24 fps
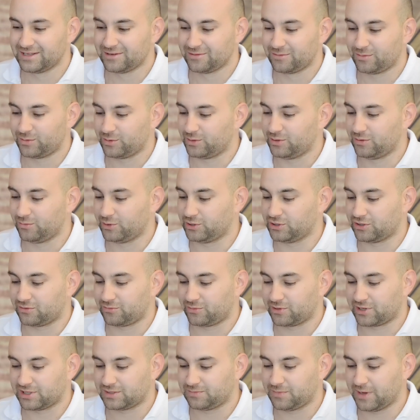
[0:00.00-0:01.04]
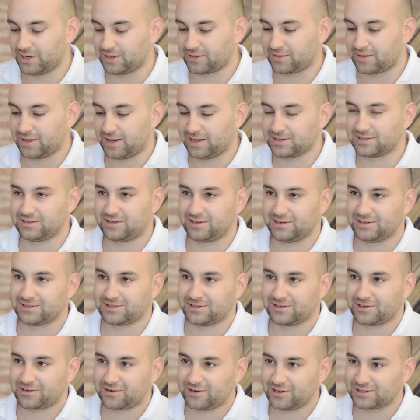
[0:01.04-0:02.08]
Would I spend $1,000
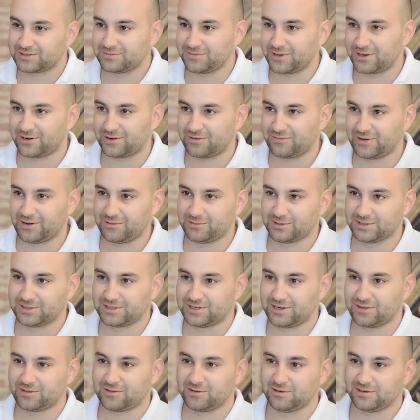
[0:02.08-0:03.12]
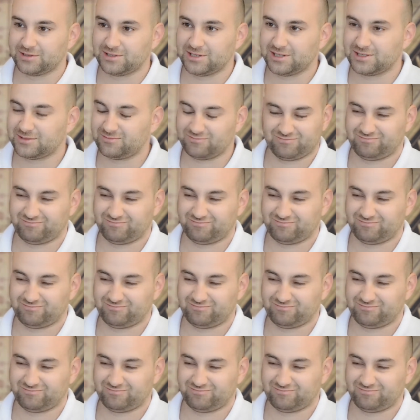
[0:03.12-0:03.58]
on a gloss meter if I was an enthusiast?